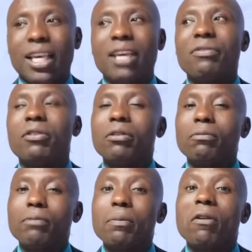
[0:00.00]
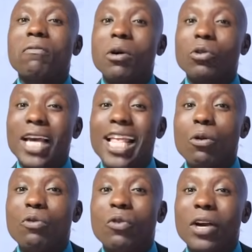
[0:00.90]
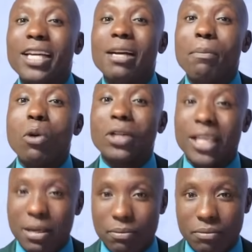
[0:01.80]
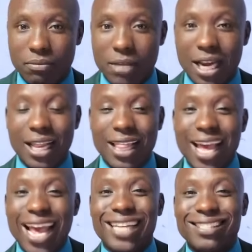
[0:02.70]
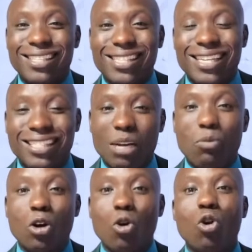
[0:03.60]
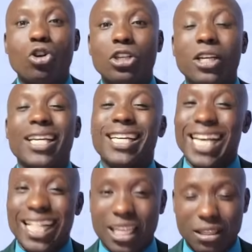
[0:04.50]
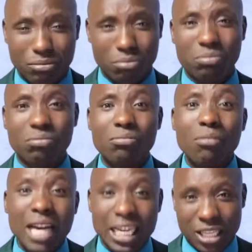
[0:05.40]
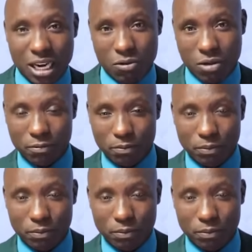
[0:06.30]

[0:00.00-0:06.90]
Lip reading: even people of Mount Kenya will forget about him, that there existed someone called Rigathi Gachagua.